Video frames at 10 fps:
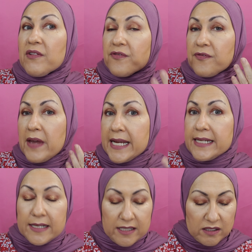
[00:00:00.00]

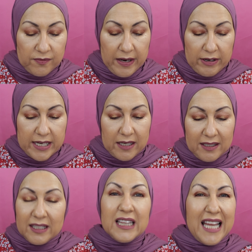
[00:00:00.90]
faint and it's very
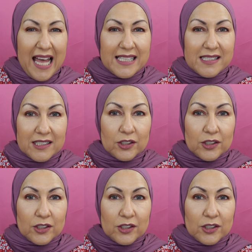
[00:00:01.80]
classy.